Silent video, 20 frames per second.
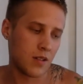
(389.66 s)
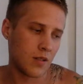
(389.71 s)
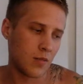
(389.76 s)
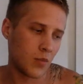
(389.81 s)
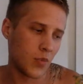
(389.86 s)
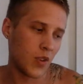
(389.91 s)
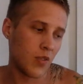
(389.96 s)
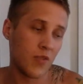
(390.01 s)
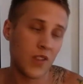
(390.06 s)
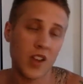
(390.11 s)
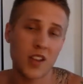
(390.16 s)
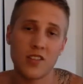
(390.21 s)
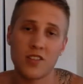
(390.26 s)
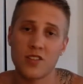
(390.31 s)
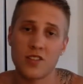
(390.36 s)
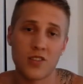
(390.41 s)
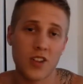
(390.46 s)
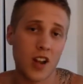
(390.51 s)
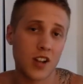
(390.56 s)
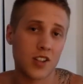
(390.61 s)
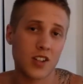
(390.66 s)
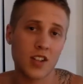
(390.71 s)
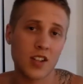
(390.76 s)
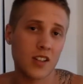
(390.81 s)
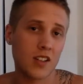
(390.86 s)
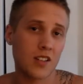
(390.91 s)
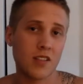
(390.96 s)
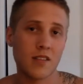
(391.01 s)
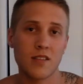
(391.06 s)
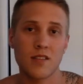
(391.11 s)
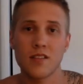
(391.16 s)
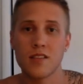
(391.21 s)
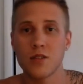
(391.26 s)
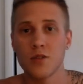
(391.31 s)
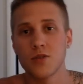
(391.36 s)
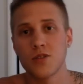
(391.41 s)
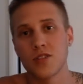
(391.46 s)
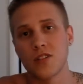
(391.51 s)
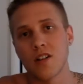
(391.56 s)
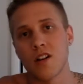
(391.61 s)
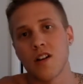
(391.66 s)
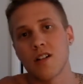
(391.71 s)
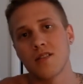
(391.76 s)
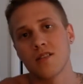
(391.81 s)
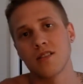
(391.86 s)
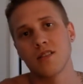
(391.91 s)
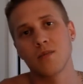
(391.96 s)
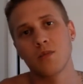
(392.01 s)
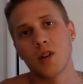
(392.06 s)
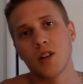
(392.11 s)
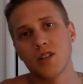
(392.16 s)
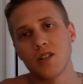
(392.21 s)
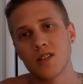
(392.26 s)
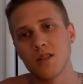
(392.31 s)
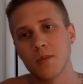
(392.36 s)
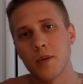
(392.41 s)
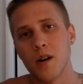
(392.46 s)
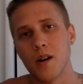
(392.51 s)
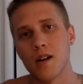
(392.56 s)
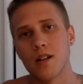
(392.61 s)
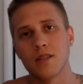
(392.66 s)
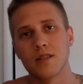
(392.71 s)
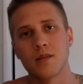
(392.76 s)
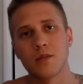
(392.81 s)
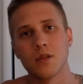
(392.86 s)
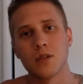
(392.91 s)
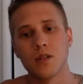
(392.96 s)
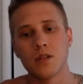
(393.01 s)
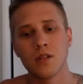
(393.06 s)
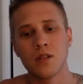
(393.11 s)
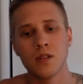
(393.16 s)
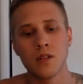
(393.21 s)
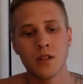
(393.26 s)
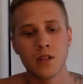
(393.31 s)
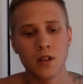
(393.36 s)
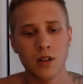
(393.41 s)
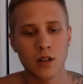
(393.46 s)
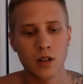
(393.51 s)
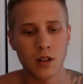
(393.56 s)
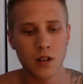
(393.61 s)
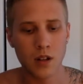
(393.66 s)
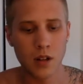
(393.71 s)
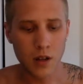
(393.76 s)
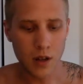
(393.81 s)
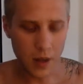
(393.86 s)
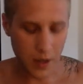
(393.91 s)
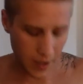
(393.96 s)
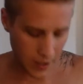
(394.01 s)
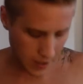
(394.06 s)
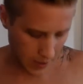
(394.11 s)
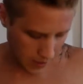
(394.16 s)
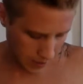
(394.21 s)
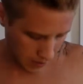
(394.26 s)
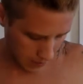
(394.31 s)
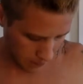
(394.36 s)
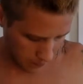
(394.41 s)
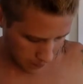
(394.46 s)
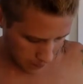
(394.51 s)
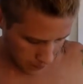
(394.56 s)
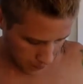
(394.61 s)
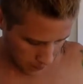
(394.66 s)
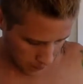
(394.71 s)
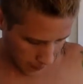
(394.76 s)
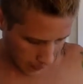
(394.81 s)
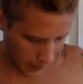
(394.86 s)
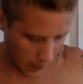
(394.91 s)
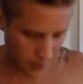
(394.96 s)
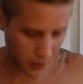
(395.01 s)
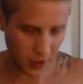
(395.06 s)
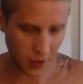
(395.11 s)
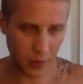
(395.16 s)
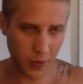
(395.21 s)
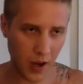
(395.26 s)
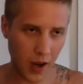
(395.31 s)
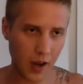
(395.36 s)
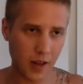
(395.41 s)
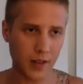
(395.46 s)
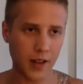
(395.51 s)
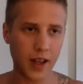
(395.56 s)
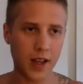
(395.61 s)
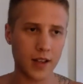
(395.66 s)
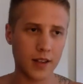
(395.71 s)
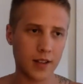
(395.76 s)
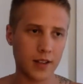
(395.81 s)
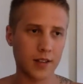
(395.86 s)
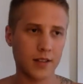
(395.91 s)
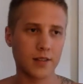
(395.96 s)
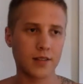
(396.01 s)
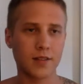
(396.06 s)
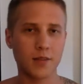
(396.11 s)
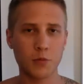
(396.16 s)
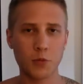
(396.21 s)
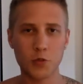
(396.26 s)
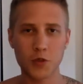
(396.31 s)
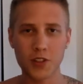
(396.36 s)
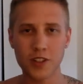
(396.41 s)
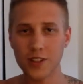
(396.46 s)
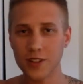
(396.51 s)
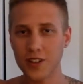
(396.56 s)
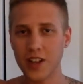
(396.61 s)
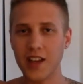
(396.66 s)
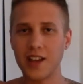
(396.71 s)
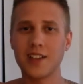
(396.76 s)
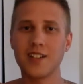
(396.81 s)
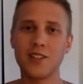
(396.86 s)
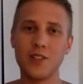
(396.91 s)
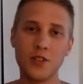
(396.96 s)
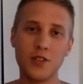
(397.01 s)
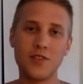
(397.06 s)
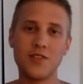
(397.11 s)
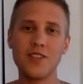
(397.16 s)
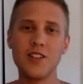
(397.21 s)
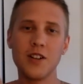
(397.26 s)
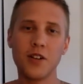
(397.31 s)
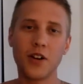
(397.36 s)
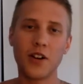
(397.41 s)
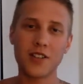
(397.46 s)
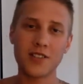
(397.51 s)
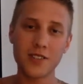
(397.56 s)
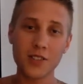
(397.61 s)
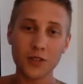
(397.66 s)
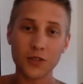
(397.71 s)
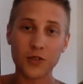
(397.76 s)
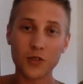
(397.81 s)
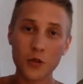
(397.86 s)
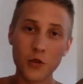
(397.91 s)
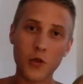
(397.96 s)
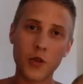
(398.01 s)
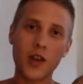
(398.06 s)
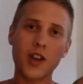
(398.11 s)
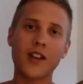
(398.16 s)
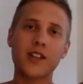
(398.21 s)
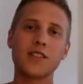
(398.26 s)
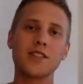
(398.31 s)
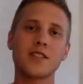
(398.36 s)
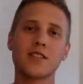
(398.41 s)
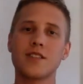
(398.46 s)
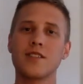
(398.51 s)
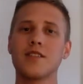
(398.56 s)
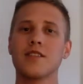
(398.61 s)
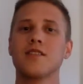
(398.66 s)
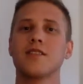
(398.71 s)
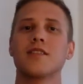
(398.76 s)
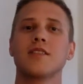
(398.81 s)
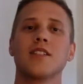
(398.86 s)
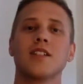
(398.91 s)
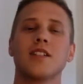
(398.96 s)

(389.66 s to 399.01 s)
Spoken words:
prevent stretching those scars as much as possible. I mean, I'm still like, you know, I can still do things, and